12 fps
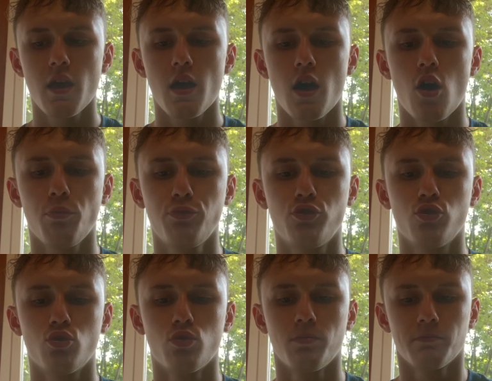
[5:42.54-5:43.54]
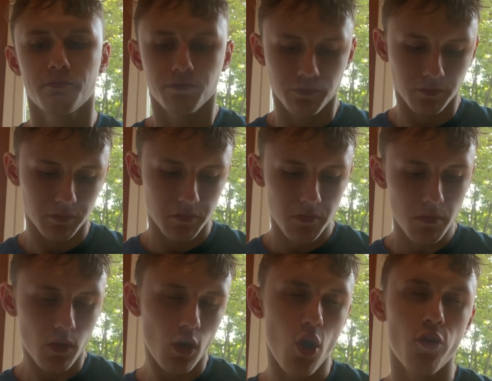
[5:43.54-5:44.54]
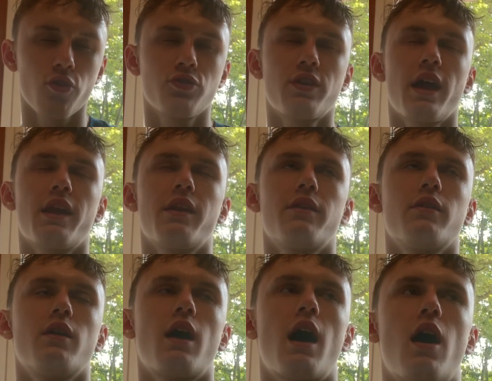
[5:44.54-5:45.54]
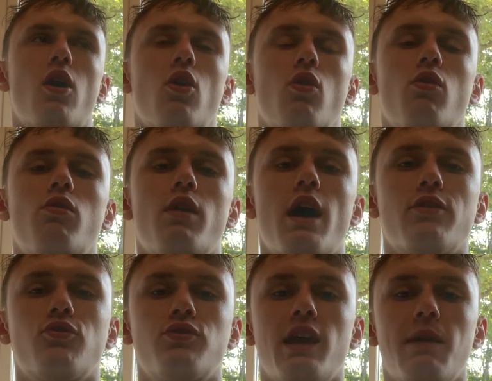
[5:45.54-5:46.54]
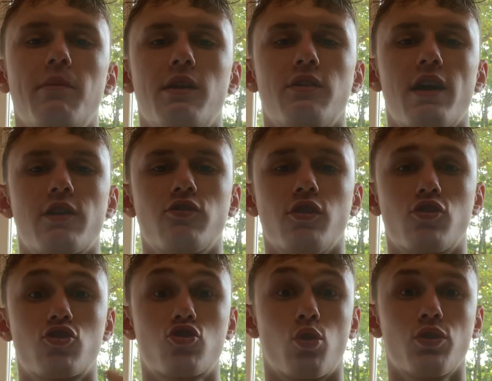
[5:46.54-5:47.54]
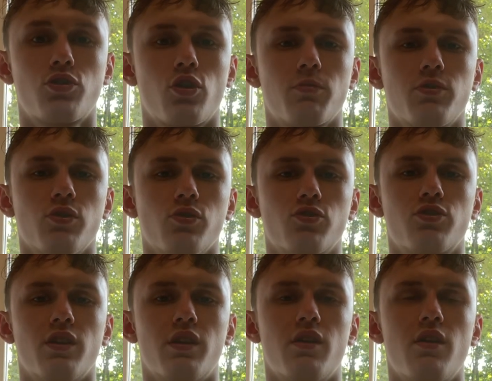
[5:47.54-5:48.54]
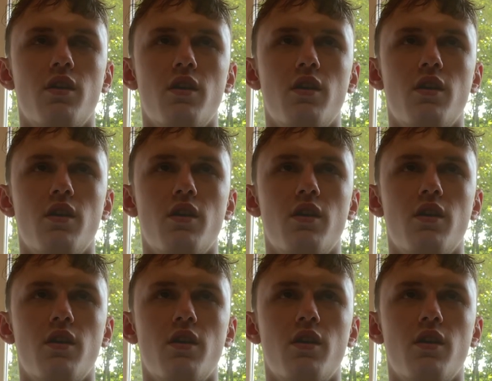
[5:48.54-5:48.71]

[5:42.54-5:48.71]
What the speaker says: helps you understand how entertainment is actually a short-term solution